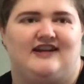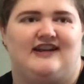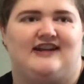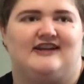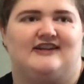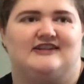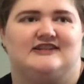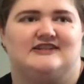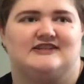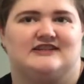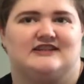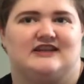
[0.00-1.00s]

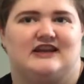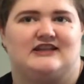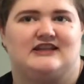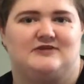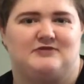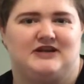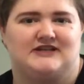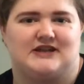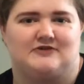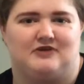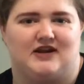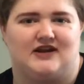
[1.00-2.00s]
And I think because I
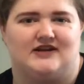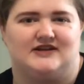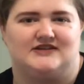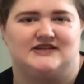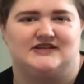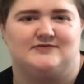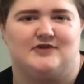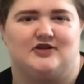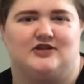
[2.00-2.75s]
recognized the smell,